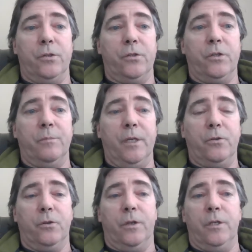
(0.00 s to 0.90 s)
just to make
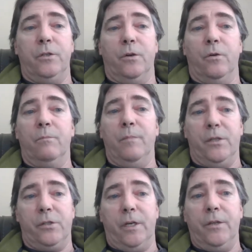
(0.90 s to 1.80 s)
sure that you don't
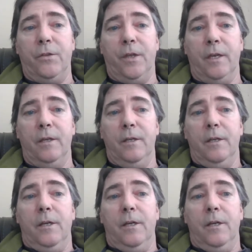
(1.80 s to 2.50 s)
miss anything.